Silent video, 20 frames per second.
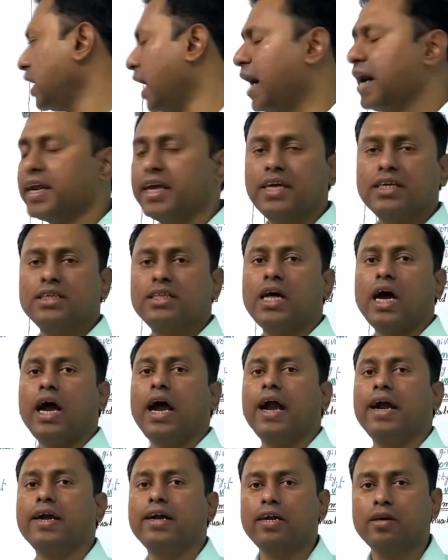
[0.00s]
carries the
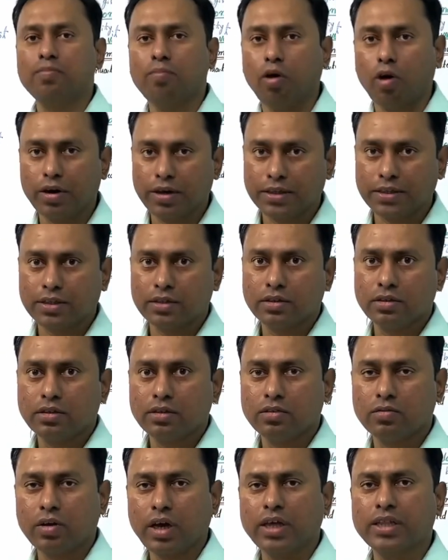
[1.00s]
antibodies.
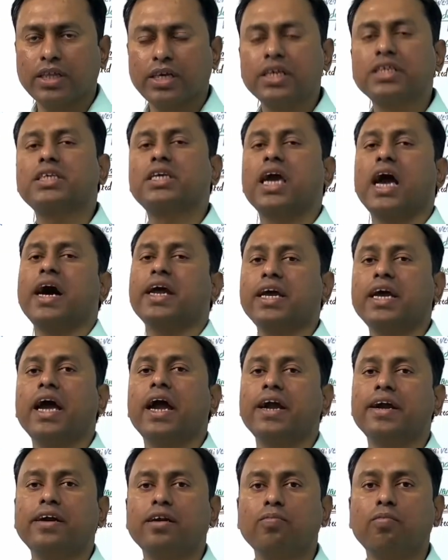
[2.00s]
Okay, these carry
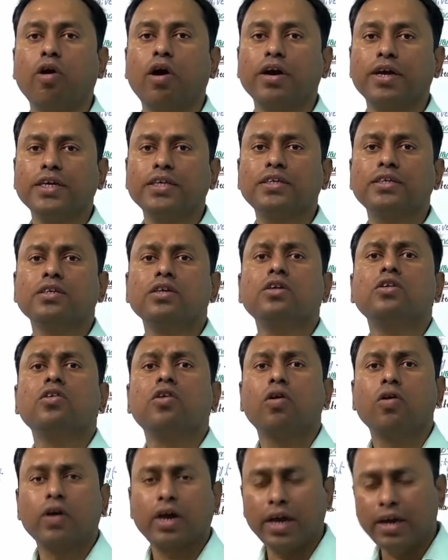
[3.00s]
antibodies.
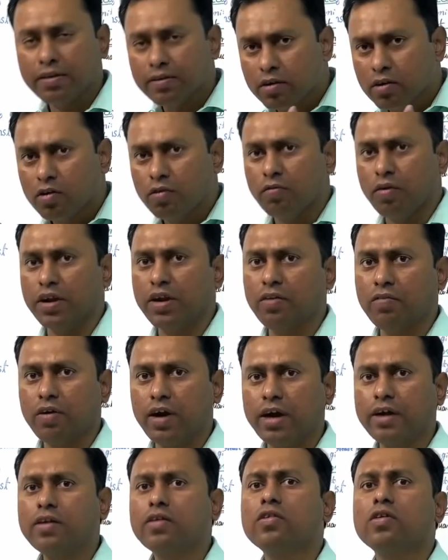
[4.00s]
Okay,
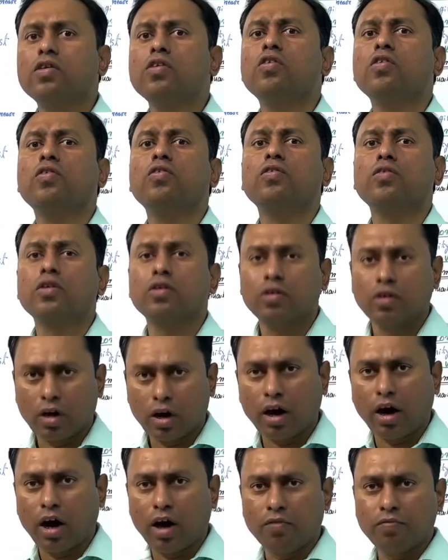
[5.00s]
whenever
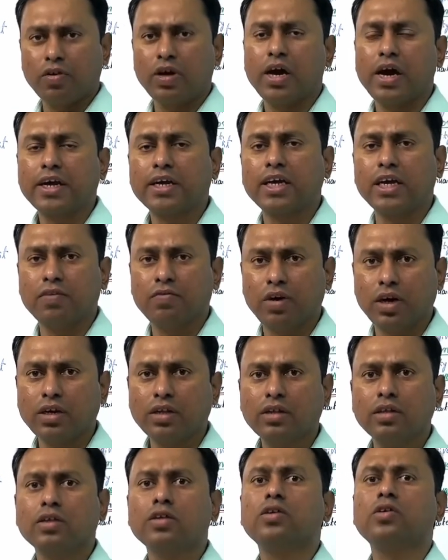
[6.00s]
we are
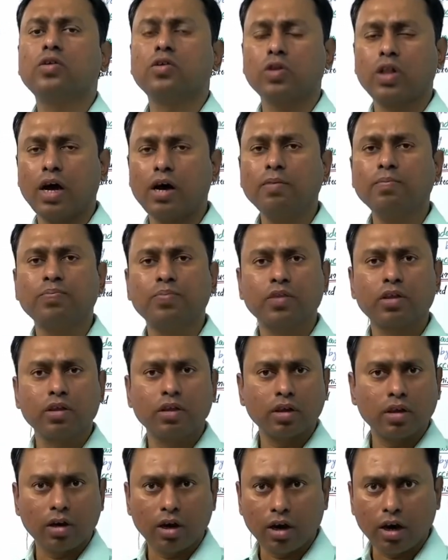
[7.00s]
giving to the
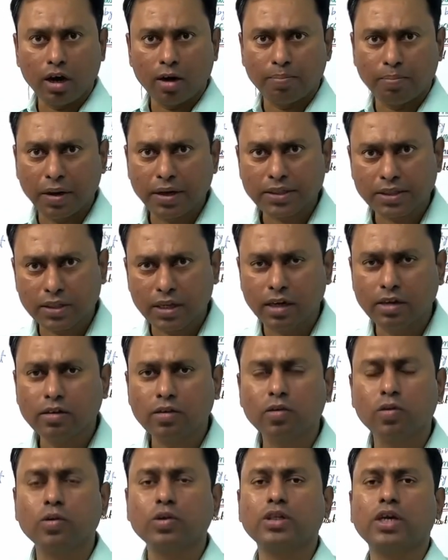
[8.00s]

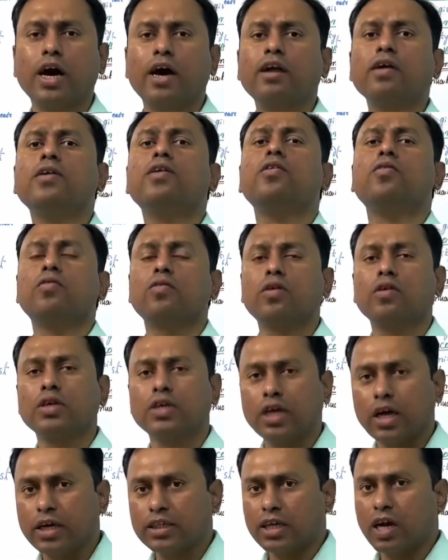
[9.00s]
person those are
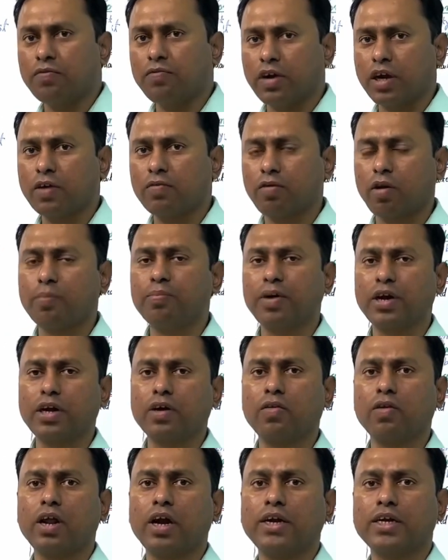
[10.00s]
suffering from
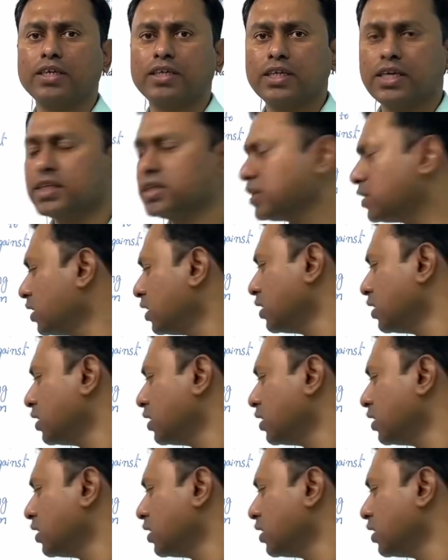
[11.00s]
particular disease,